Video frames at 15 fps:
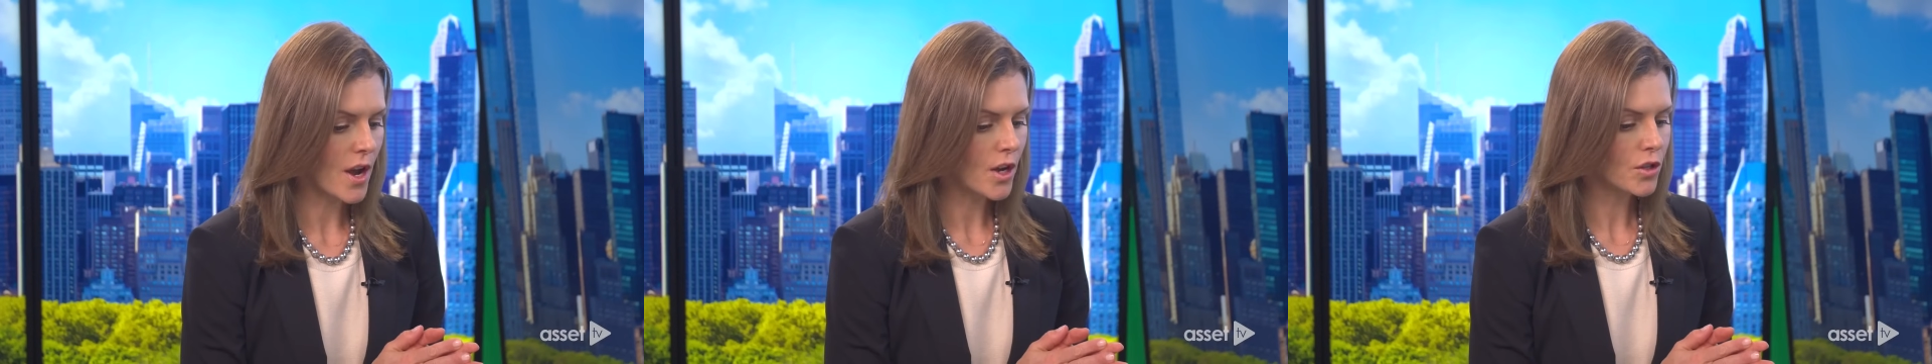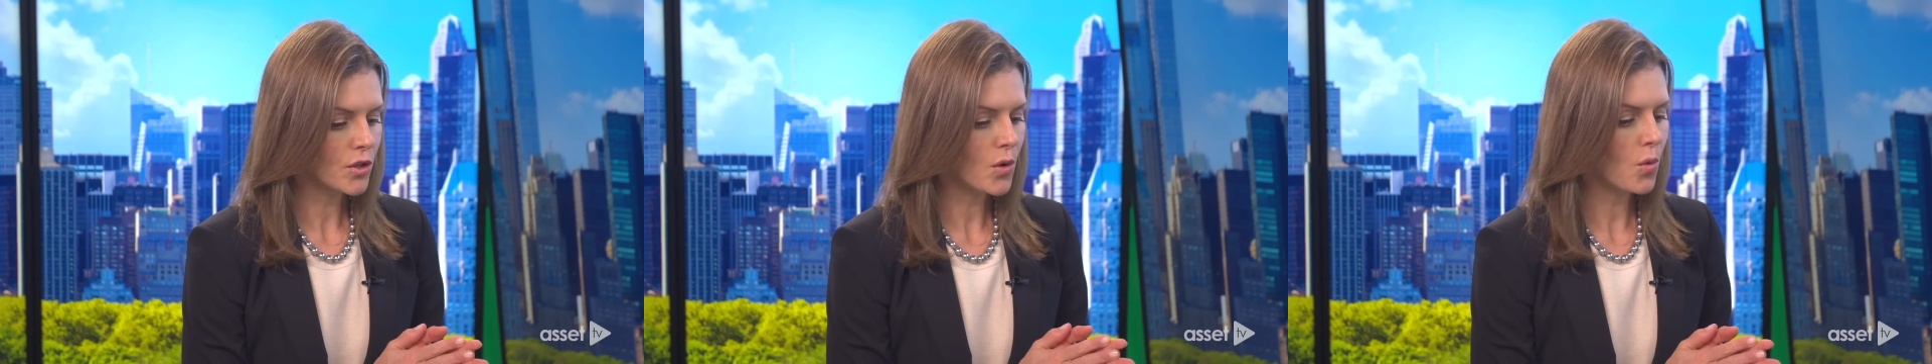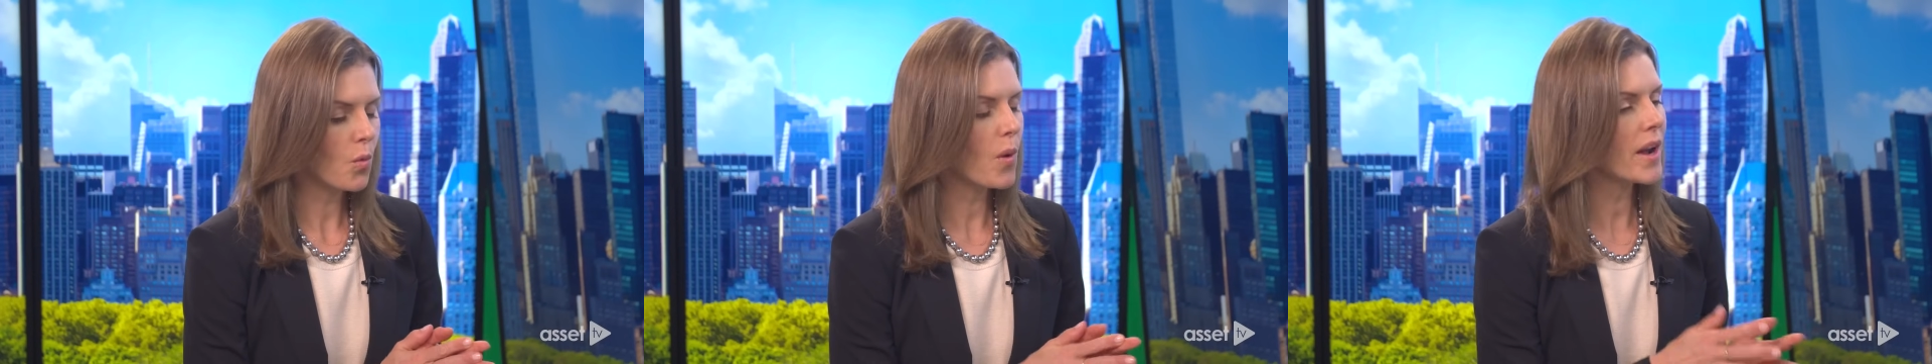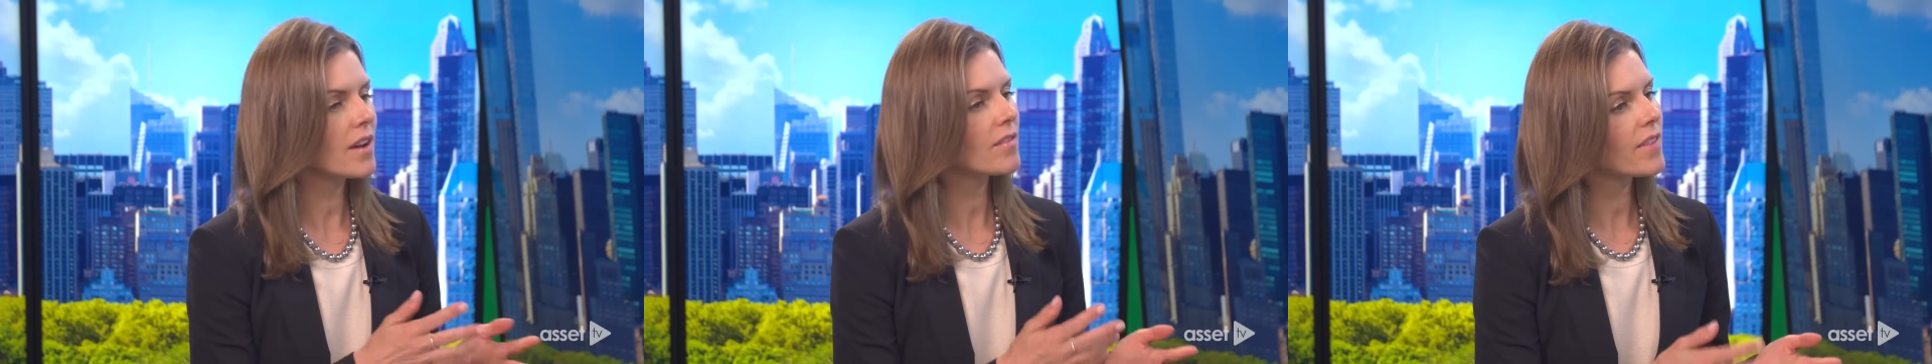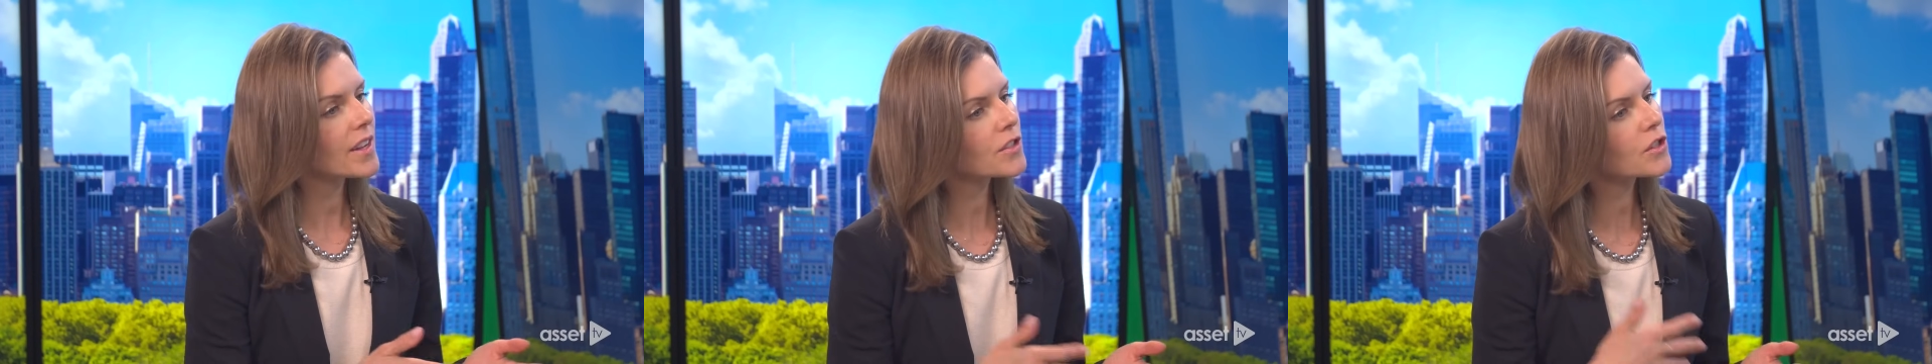So when
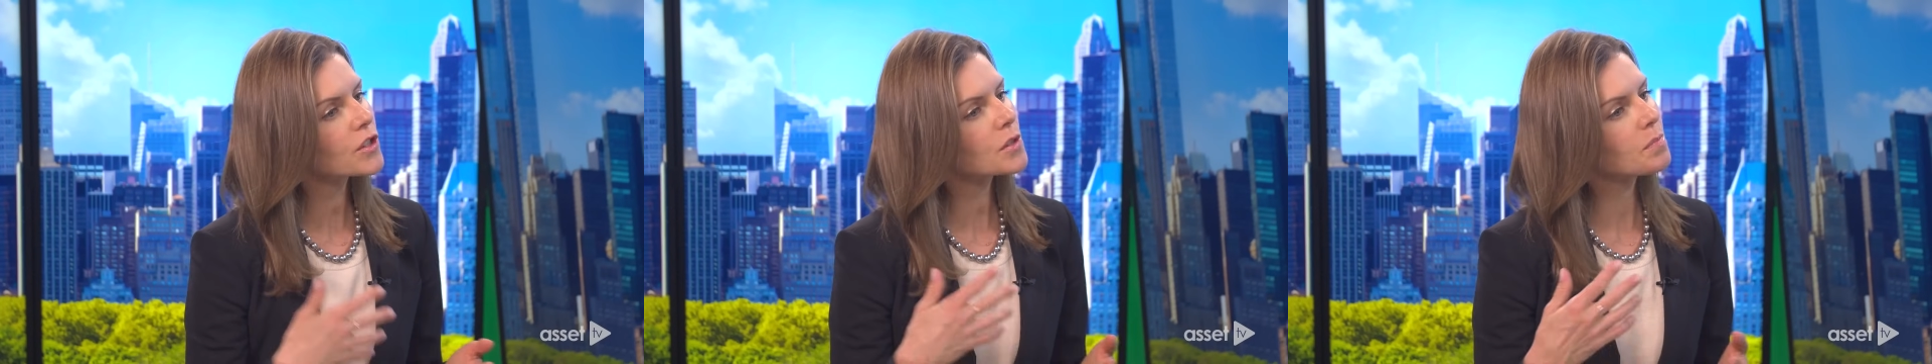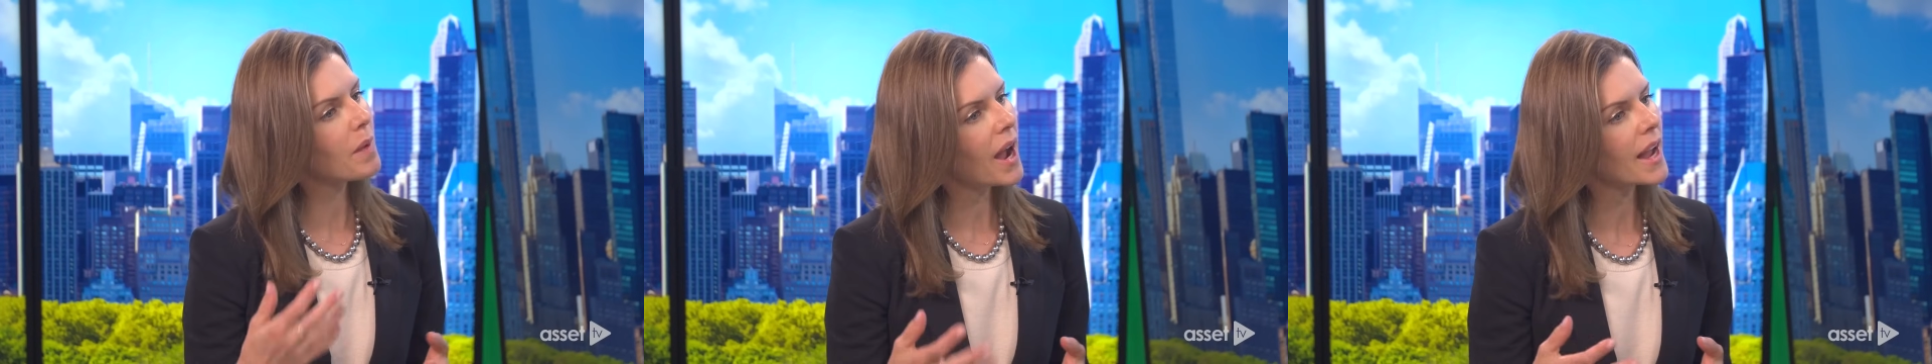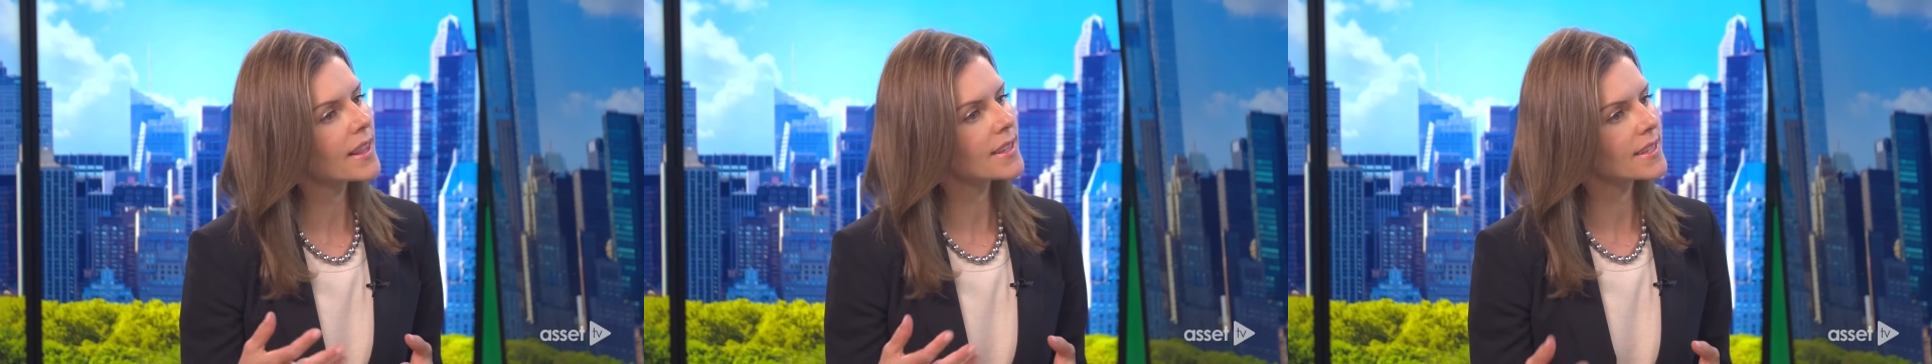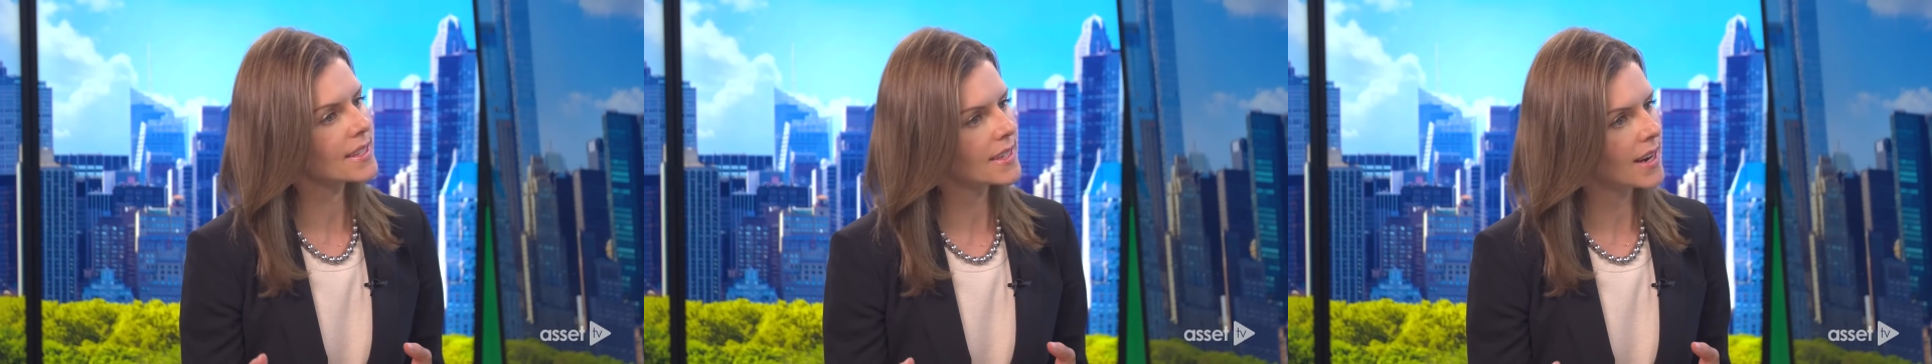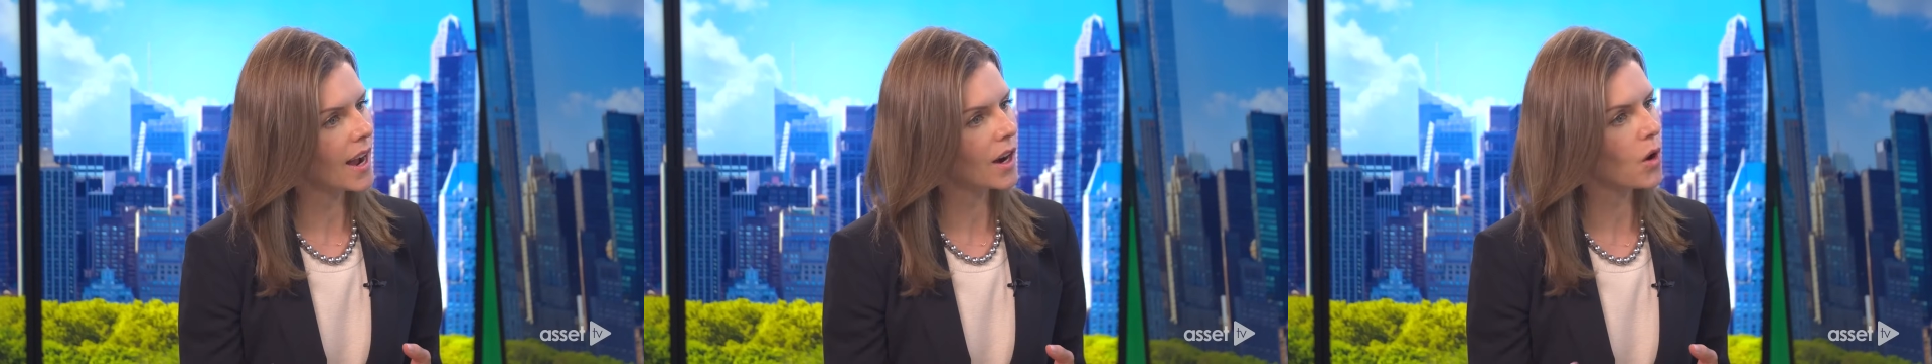investors buy the
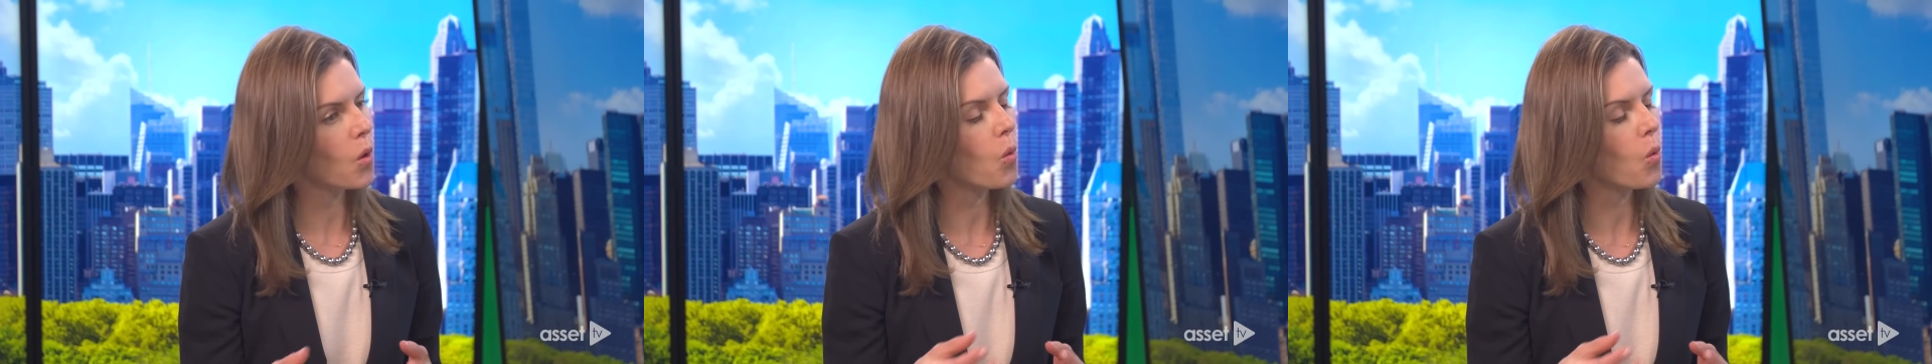stock,